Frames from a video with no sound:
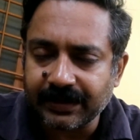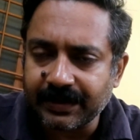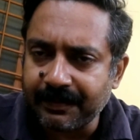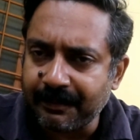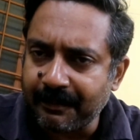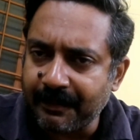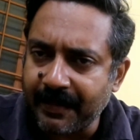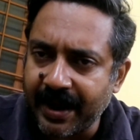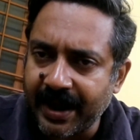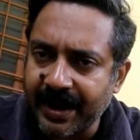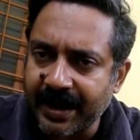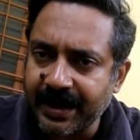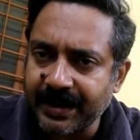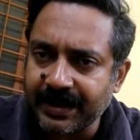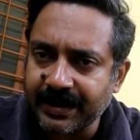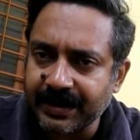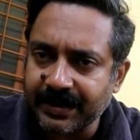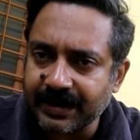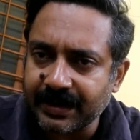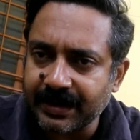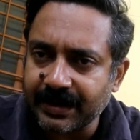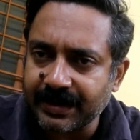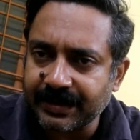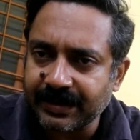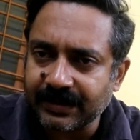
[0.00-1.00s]
The
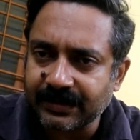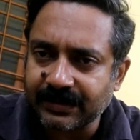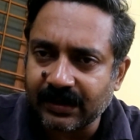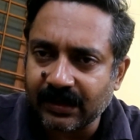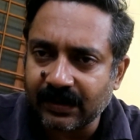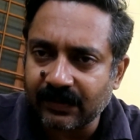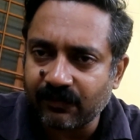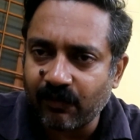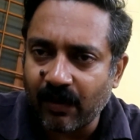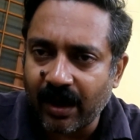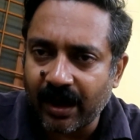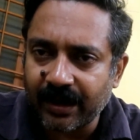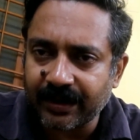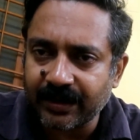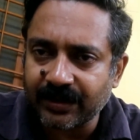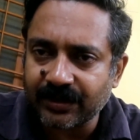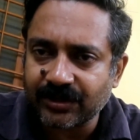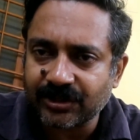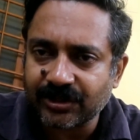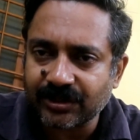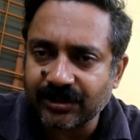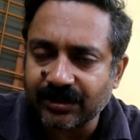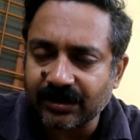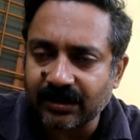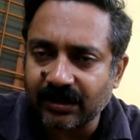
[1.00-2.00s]
main
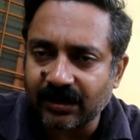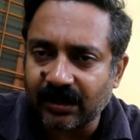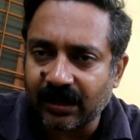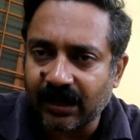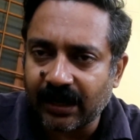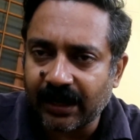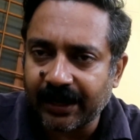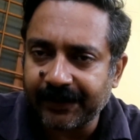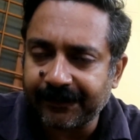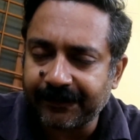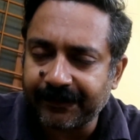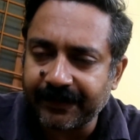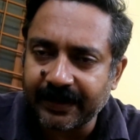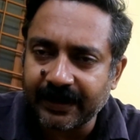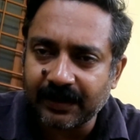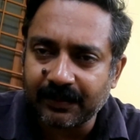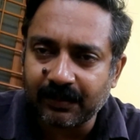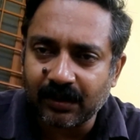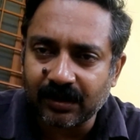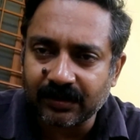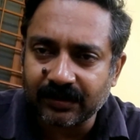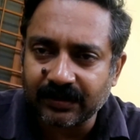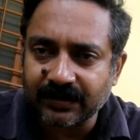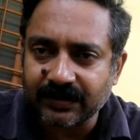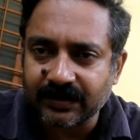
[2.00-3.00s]
disadvantage I feel
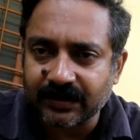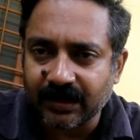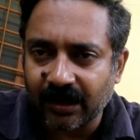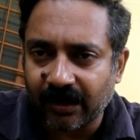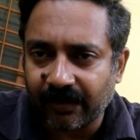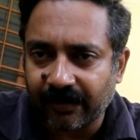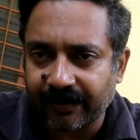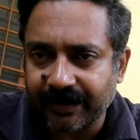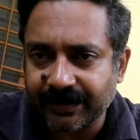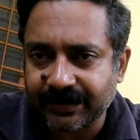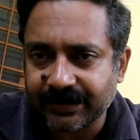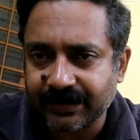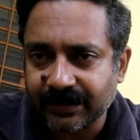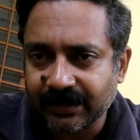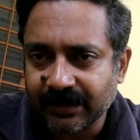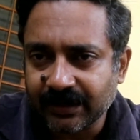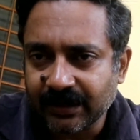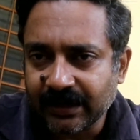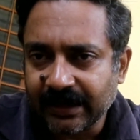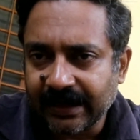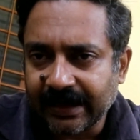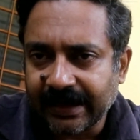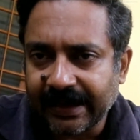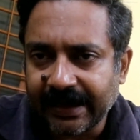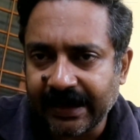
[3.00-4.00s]
about this car is
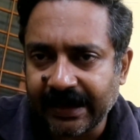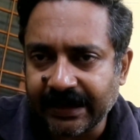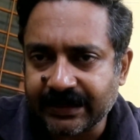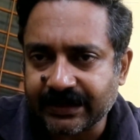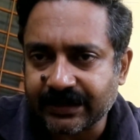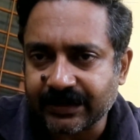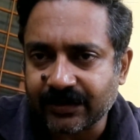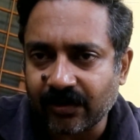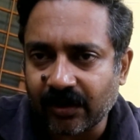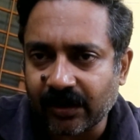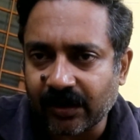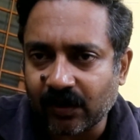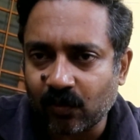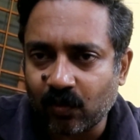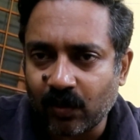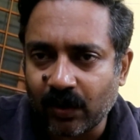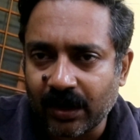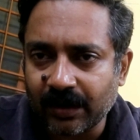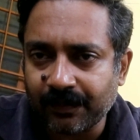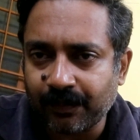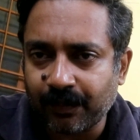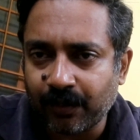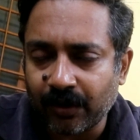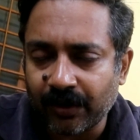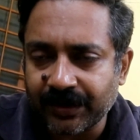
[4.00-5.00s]
it's got a
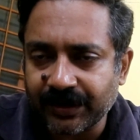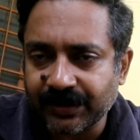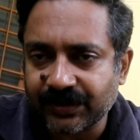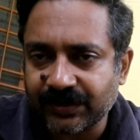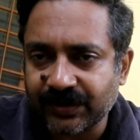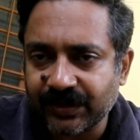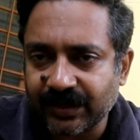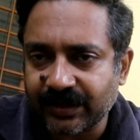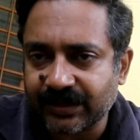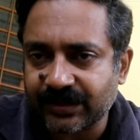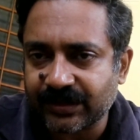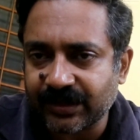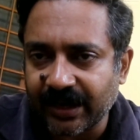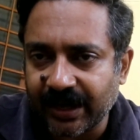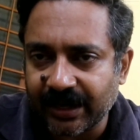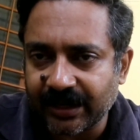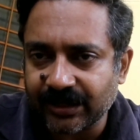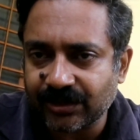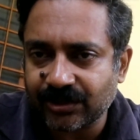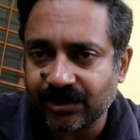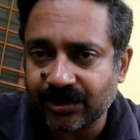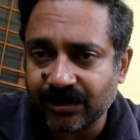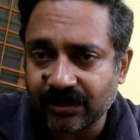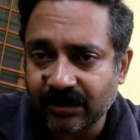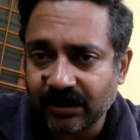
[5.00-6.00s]
1.6
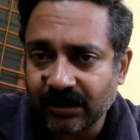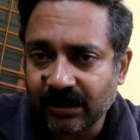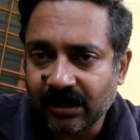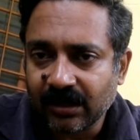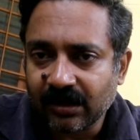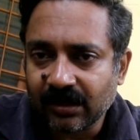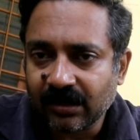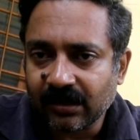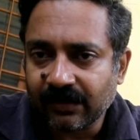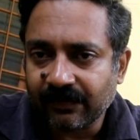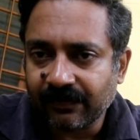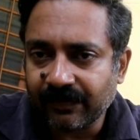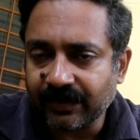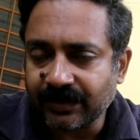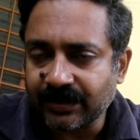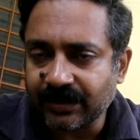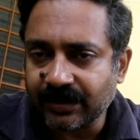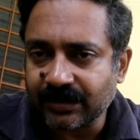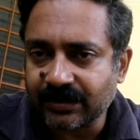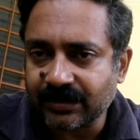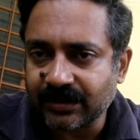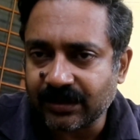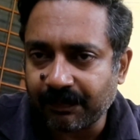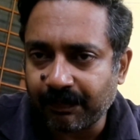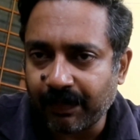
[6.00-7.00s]
engine which
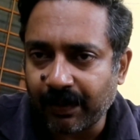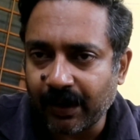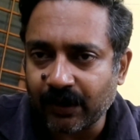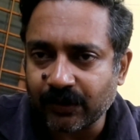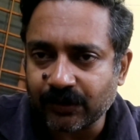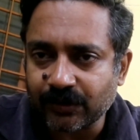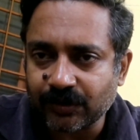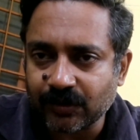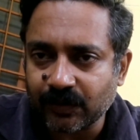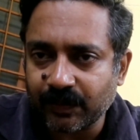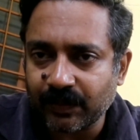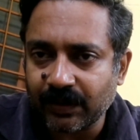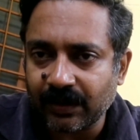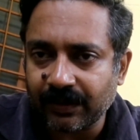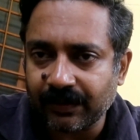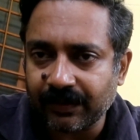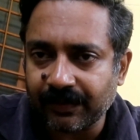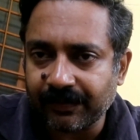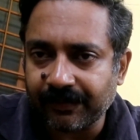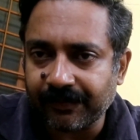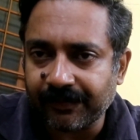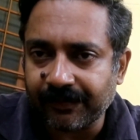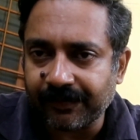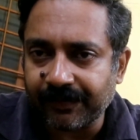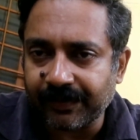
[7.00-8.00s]
is supposed to
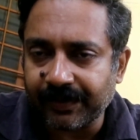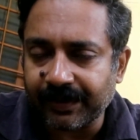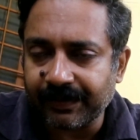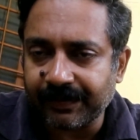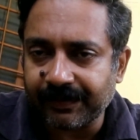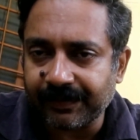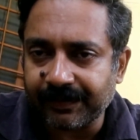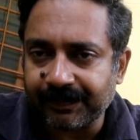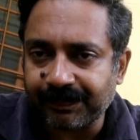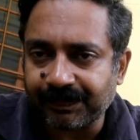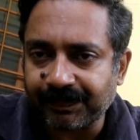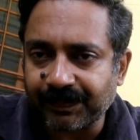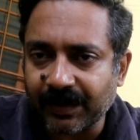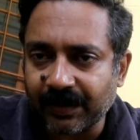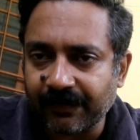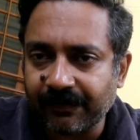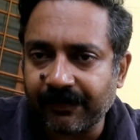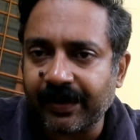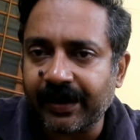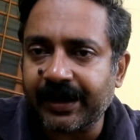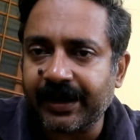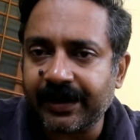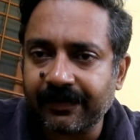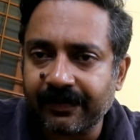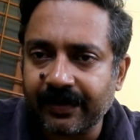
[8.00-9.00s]
be
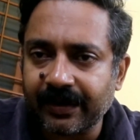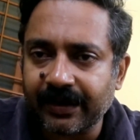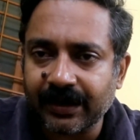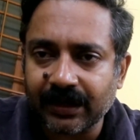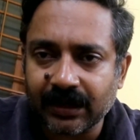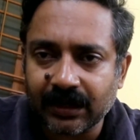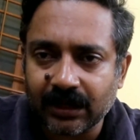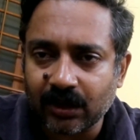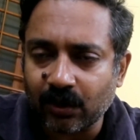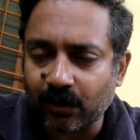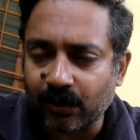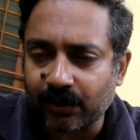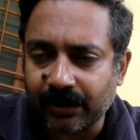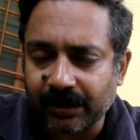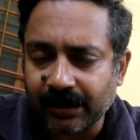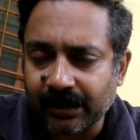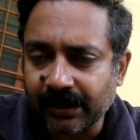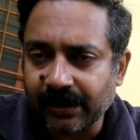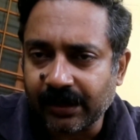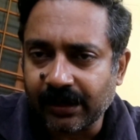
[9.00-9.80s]
very quick.